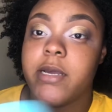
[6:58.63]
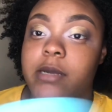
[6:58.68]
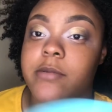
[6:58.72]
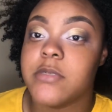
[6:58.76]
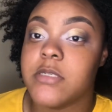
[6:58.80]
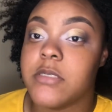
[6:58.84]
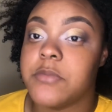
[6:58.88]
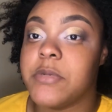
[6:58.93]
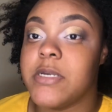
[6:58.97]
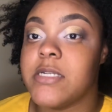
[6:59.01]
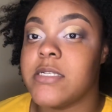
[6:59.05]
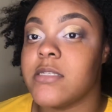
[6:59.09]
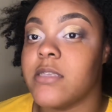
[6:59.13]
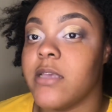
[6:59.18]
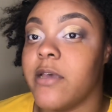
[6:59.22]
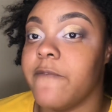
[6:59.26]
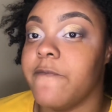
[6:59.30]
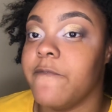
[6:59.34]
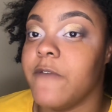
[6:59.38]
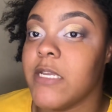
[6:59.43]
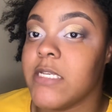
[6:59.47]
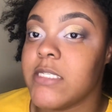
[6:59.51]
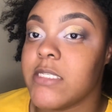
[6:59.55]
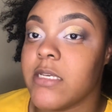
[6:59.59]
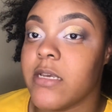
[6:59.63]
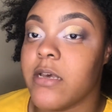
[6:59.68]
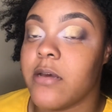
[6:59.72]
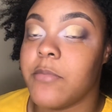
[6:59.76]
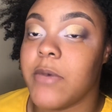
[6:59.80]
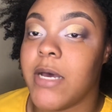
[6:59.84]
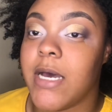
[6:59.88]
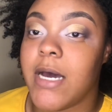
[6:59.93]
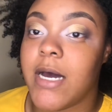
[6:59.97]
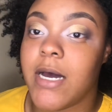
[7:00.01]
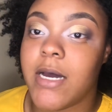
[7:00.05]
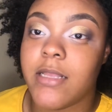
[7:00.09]
I'm just basically like fixing up
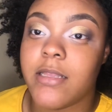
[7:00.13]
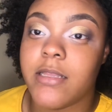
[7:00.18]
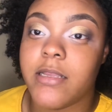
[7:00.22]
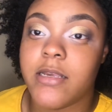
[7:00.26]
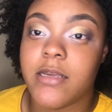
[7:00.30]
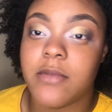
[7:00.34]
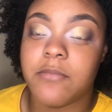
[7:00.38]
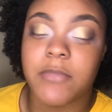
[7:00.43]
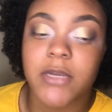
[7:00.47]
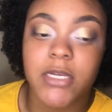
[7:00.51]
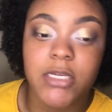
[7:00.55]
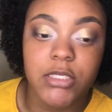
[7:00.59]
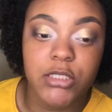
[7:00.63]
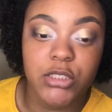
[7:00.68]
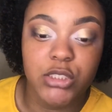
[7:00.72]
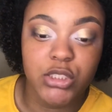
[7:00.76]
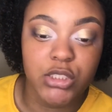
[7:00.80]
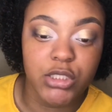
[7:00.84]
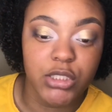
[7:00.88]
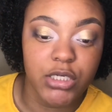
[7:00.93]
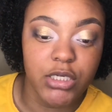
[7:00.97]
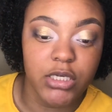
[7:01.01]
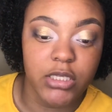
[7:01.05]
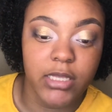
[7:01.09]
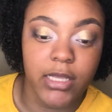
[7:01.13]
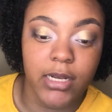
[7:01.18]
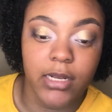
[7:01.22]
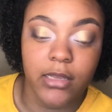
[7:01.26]
my eyelid, making sure that it